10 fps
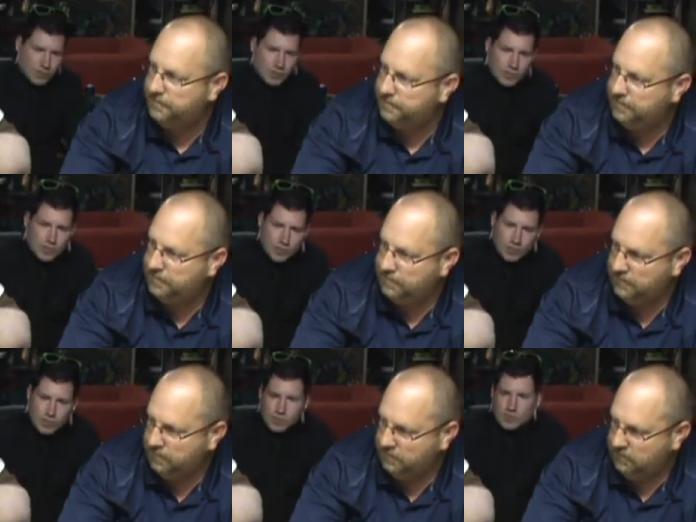
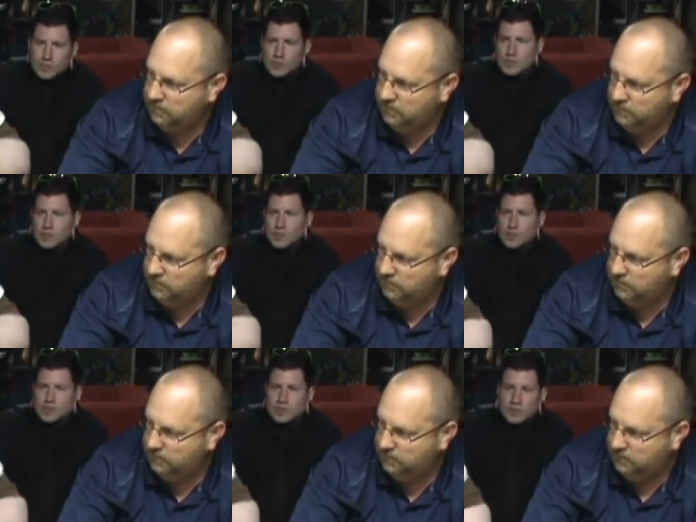
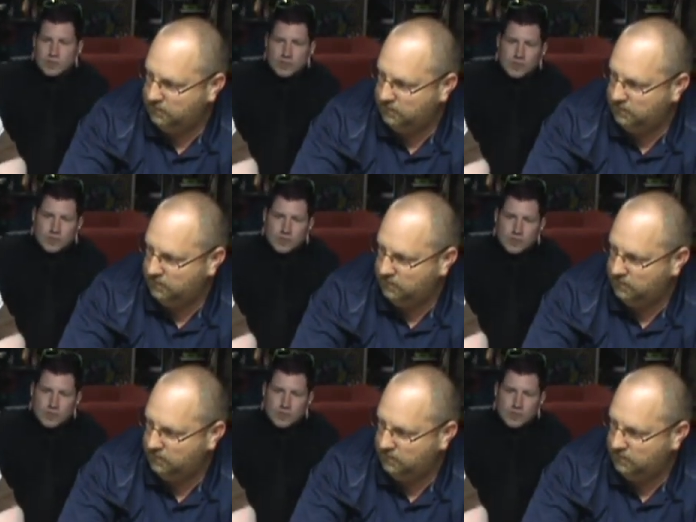Nothing is said.